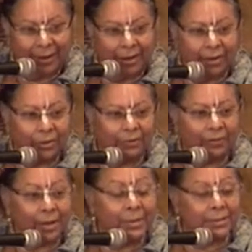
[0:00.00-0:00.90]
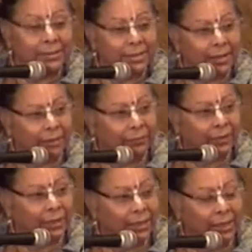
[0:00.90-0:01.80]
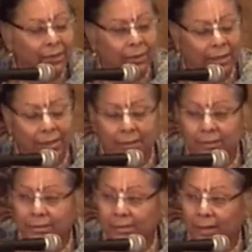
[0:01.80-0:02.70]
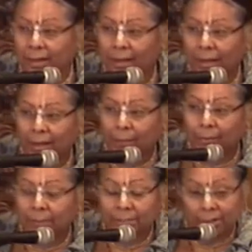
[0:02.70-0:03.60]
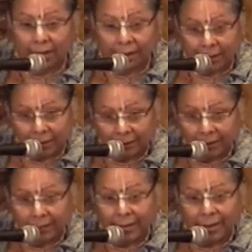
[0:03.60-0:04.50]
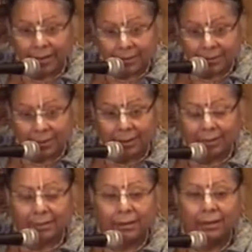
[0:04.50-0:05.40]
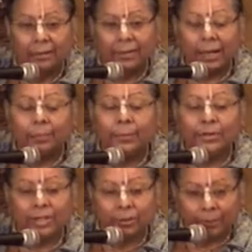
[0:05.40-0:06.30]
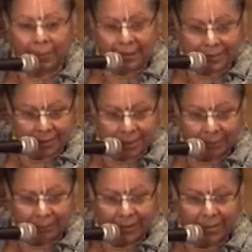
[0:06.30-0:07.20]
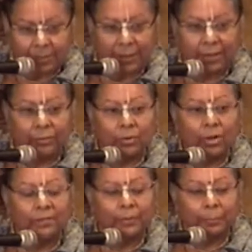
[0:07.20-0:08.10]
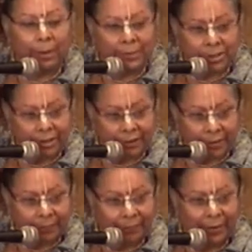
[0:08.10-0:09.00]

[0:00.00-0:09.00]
And Lord Vamanadev, he is a brahmachari, right? In that particular pastime. He's playing the role of a brahmacharya.